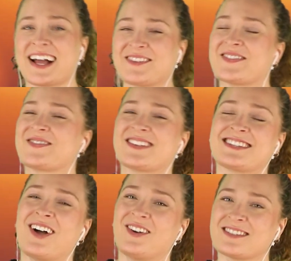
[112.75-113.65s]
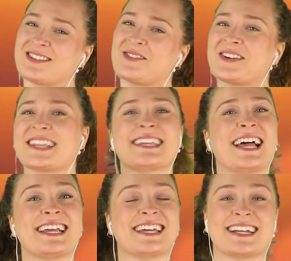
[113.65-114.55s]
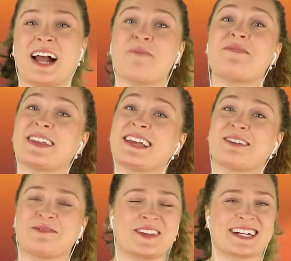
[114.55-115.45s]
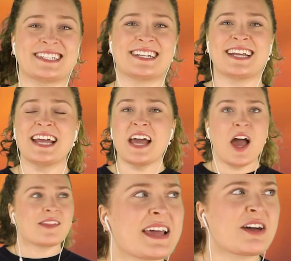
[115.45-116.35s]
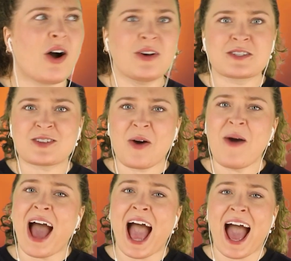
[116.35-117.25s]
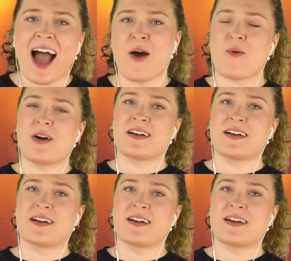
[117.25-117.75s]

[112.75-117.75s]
I also really like it. I'm feeling conflicted. Like, also how?